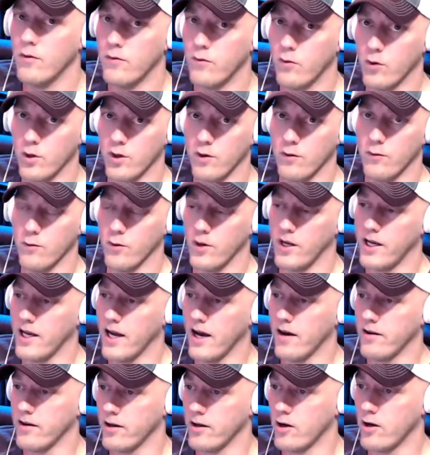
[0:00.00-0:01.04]
before you freak
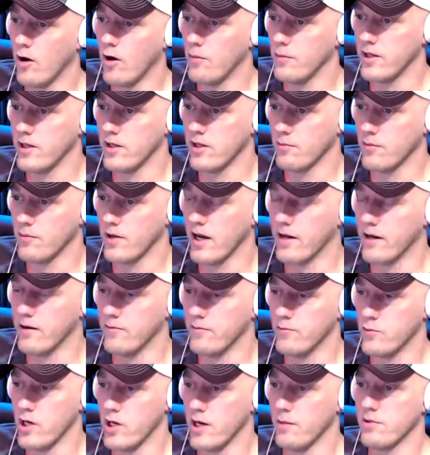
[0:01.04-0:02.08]
out and call me some kind
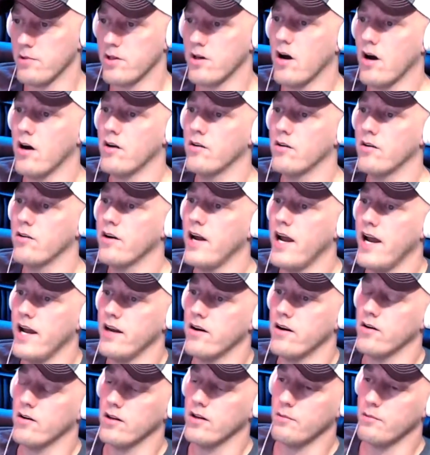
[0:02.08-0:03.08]
of James Conner hater,